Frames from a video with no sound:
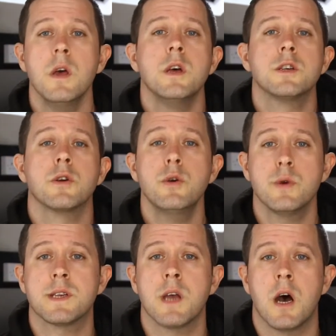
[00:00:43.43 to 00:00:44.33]
So your
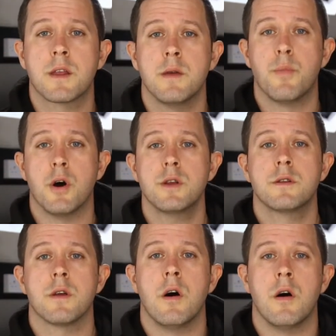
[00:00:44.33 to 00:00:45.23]
starting
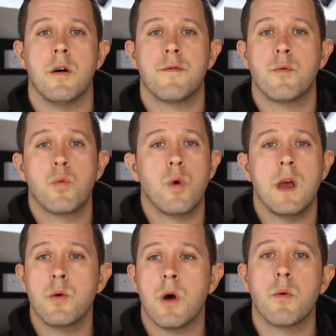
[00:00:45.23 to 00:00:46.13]
point of where
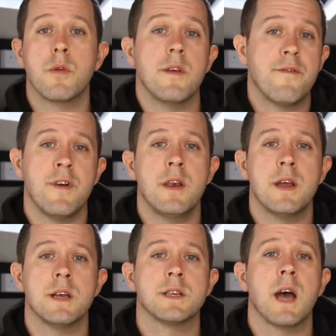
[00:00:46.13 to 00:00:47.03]
you are with your fitness